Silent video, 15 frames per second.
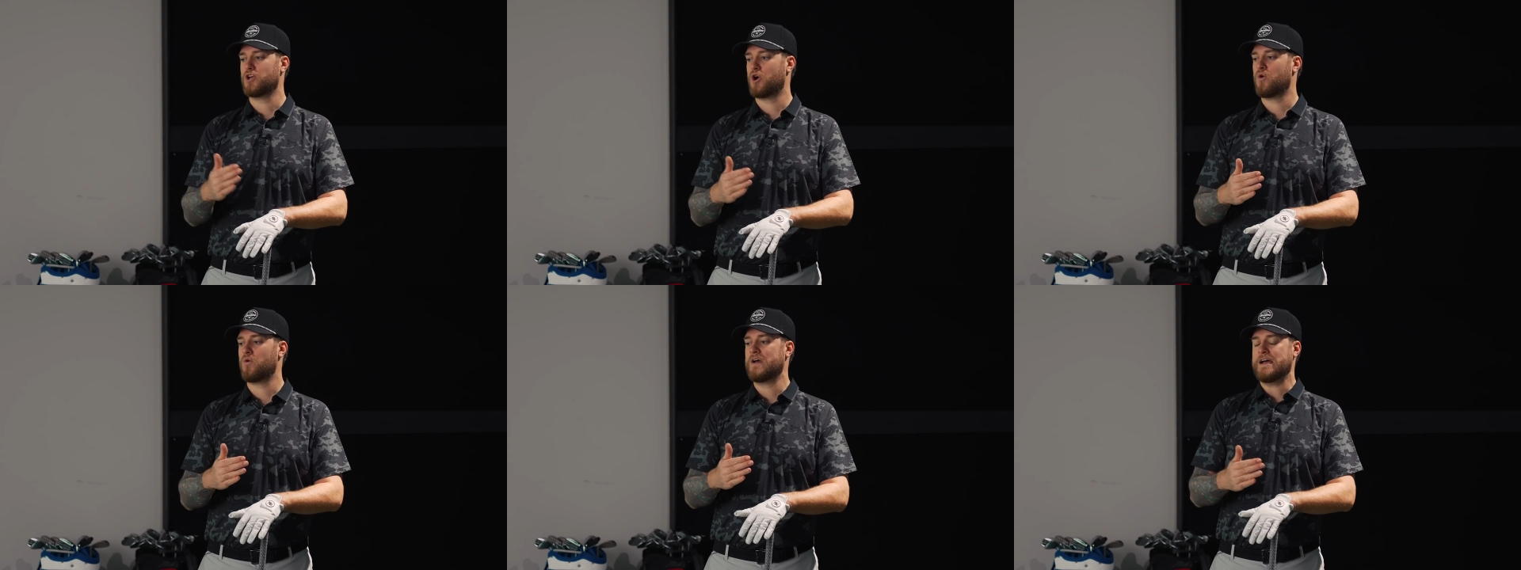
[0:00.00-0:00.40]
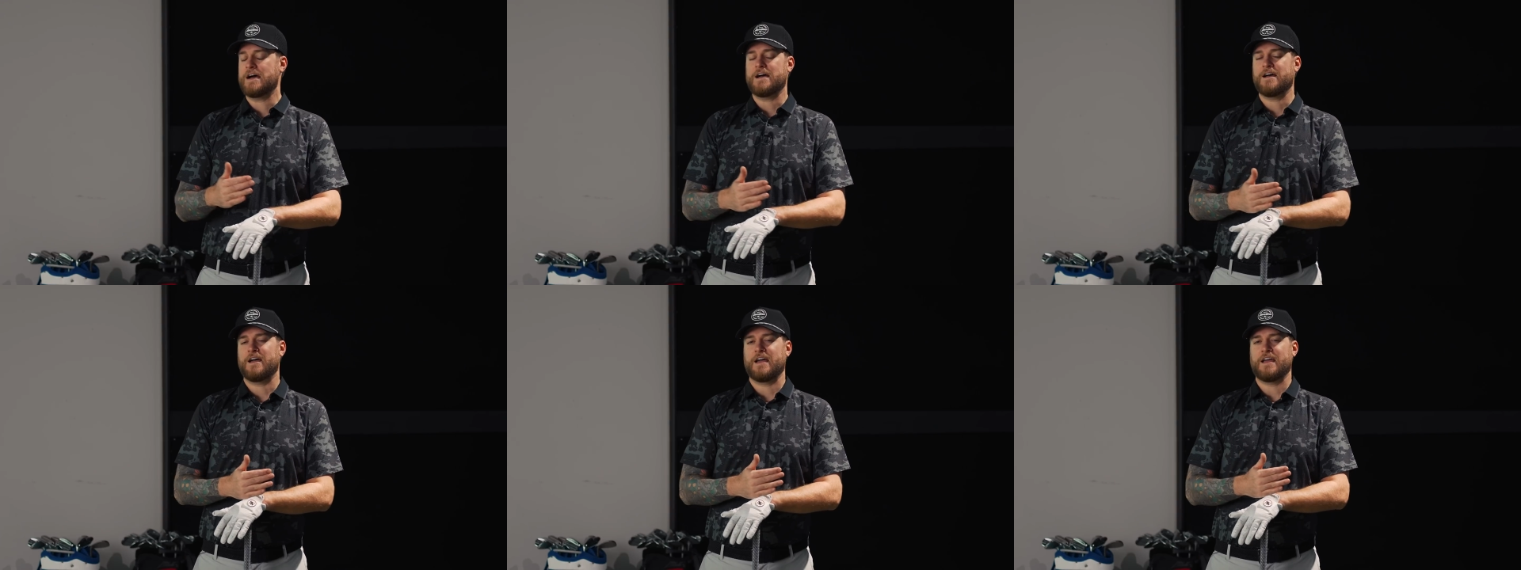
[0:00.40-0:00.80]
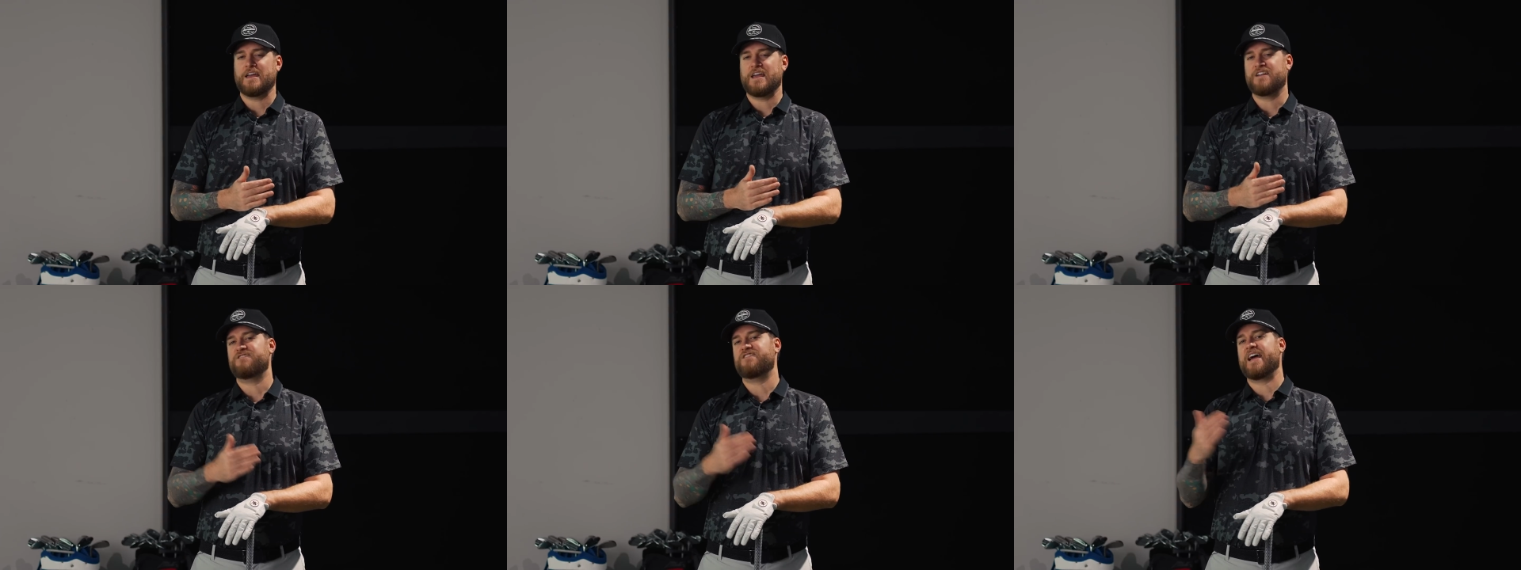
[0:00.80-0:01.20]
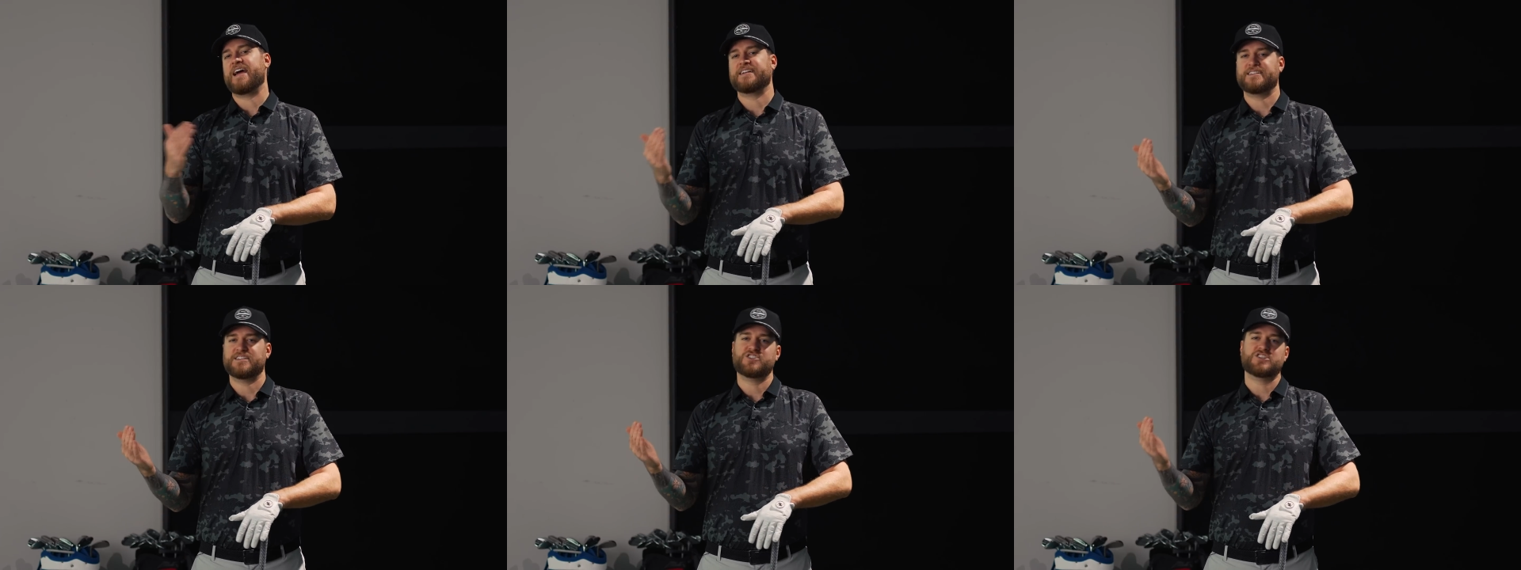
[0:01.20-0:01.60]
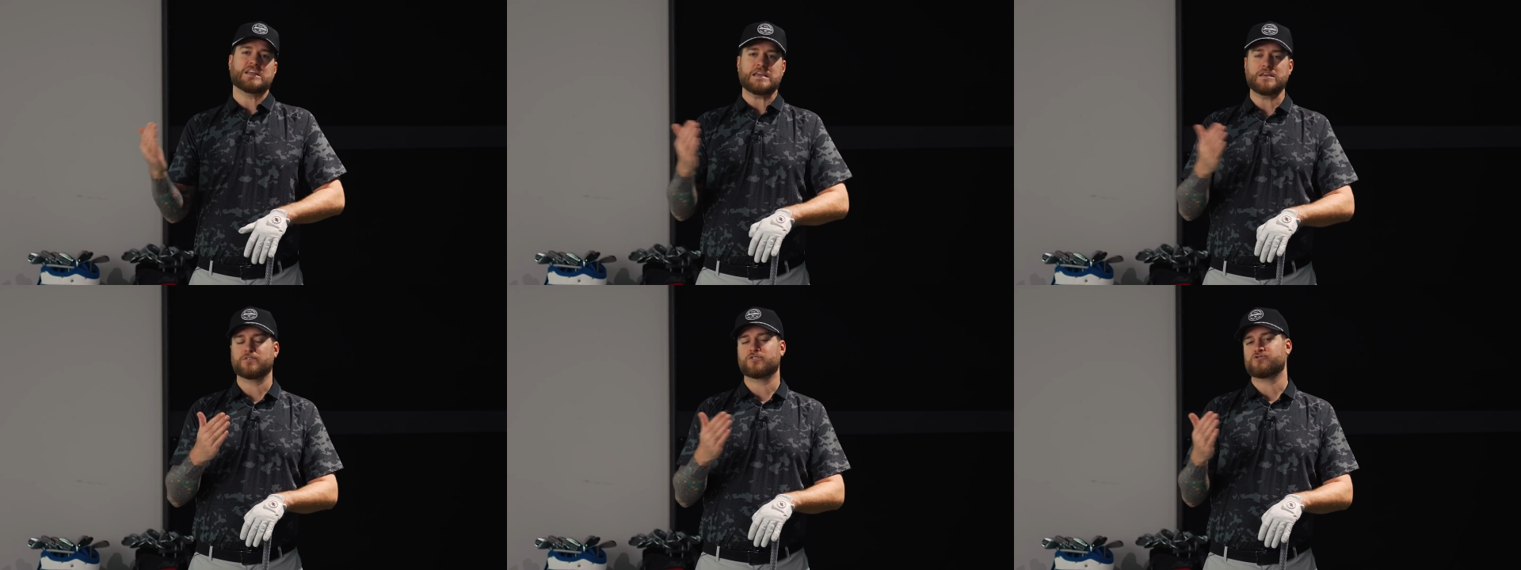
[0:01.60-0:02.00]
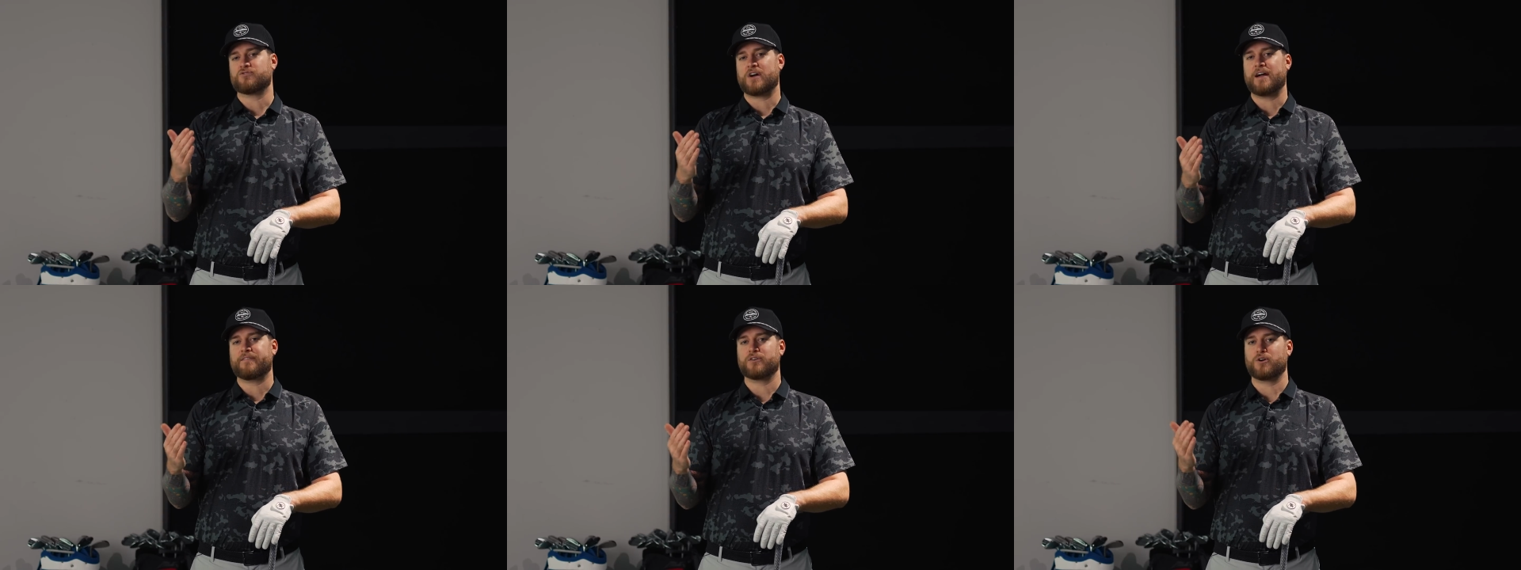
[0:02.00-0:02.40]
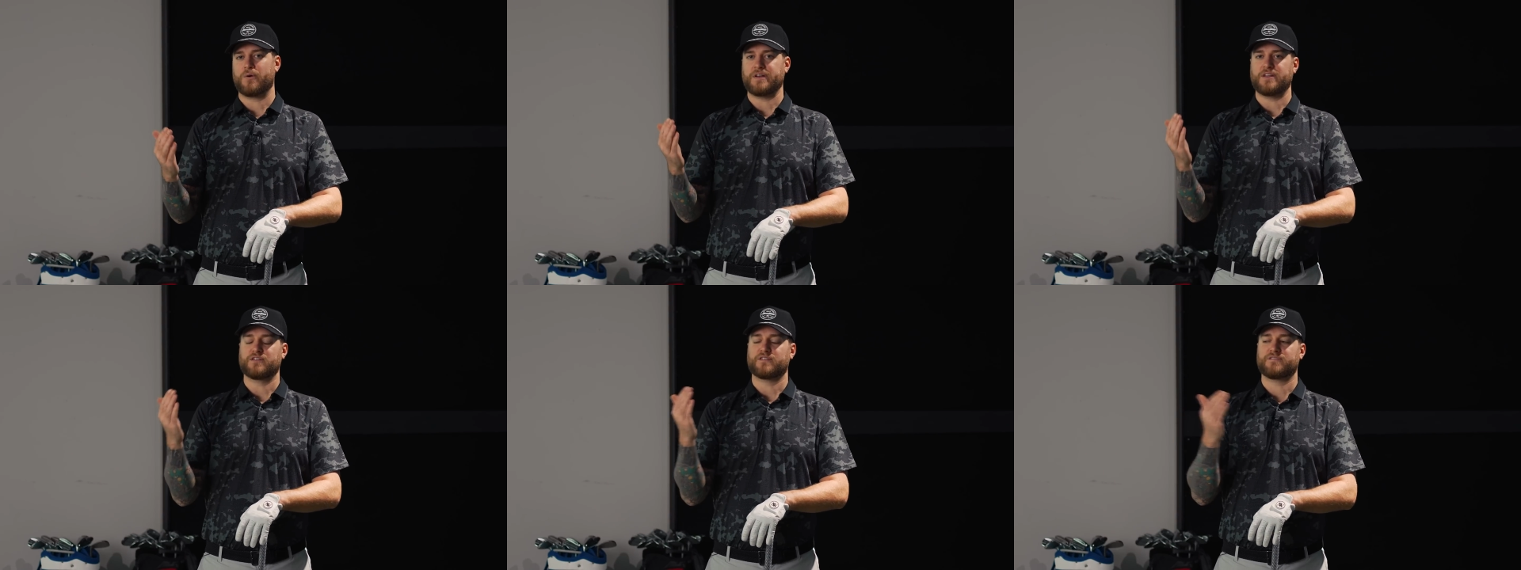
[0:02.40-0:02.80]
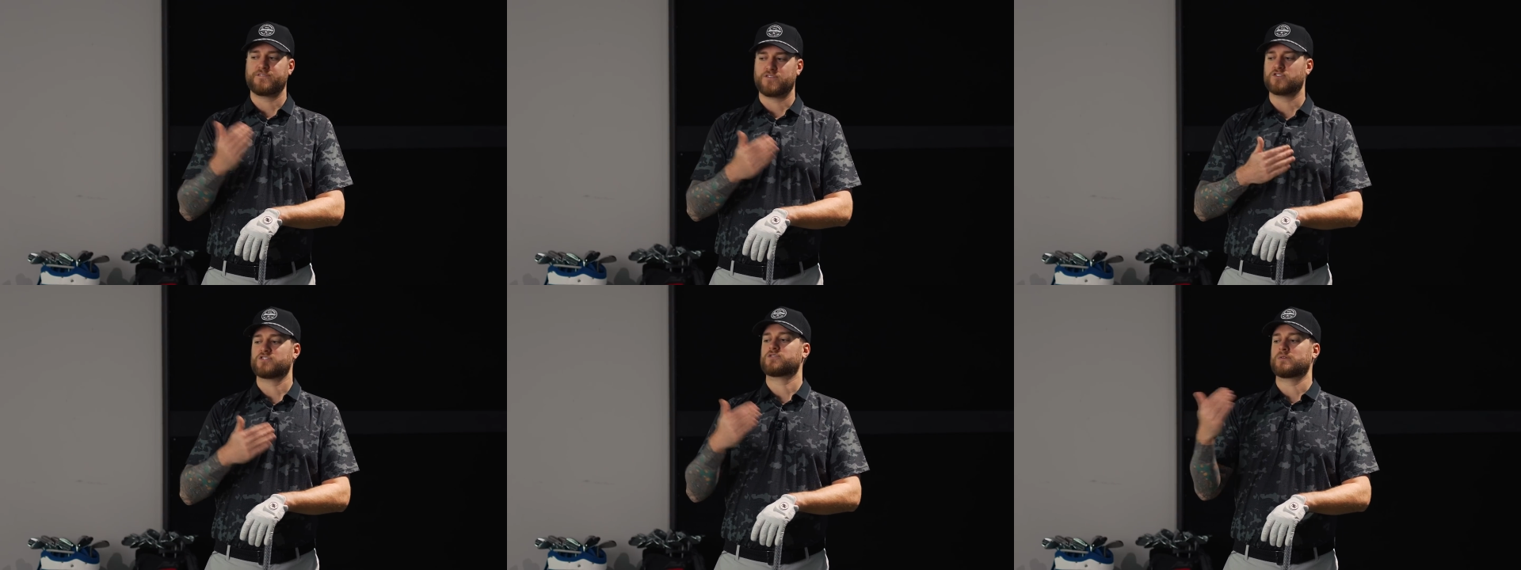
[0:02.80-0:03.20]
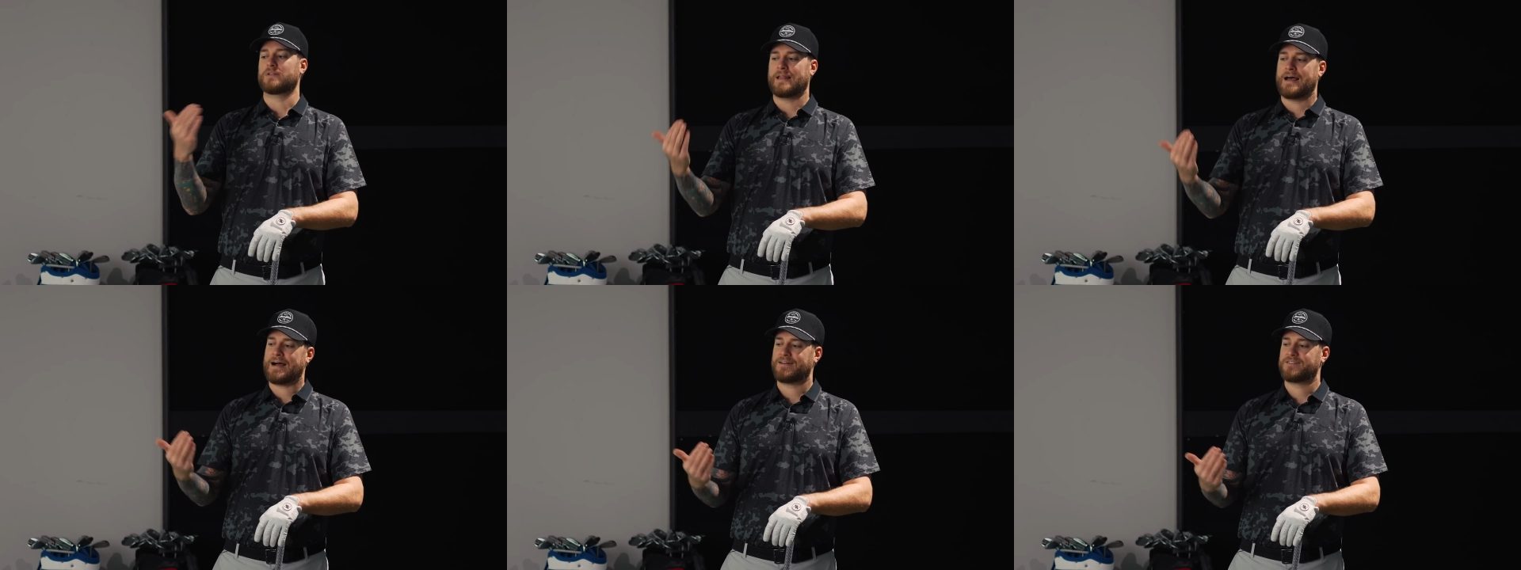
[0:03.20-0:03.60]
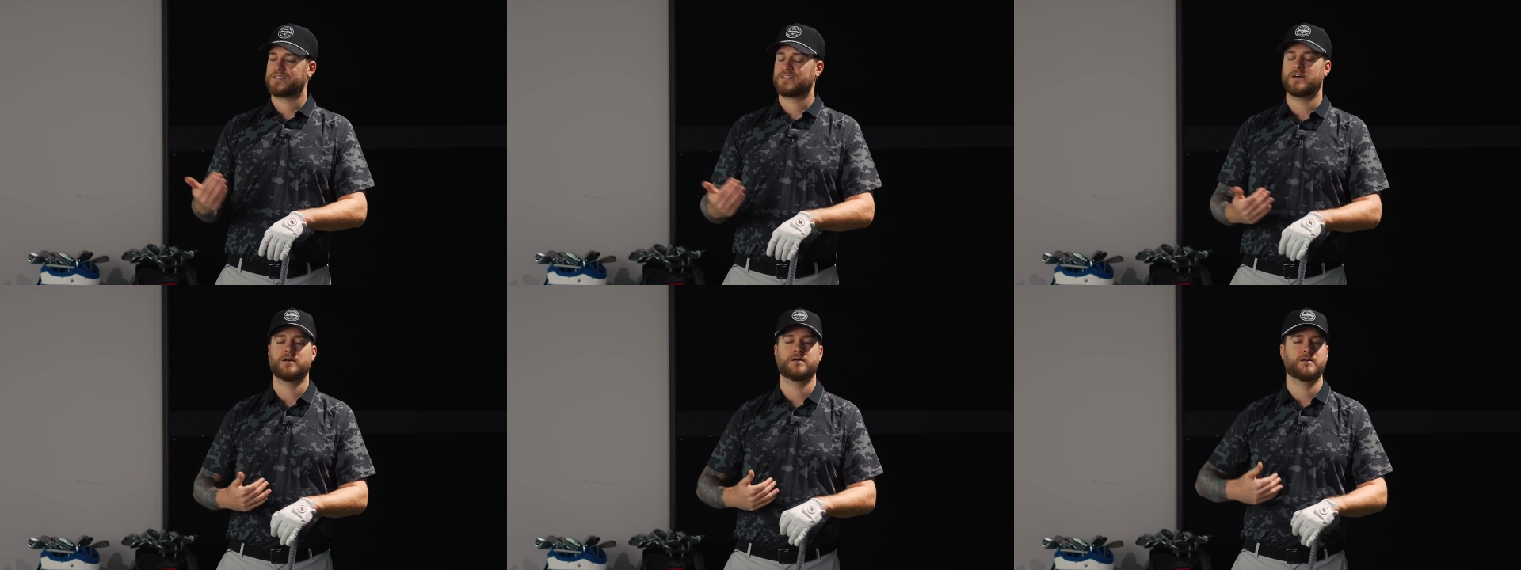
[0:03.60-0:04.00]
no advantage to either driver going either first or last.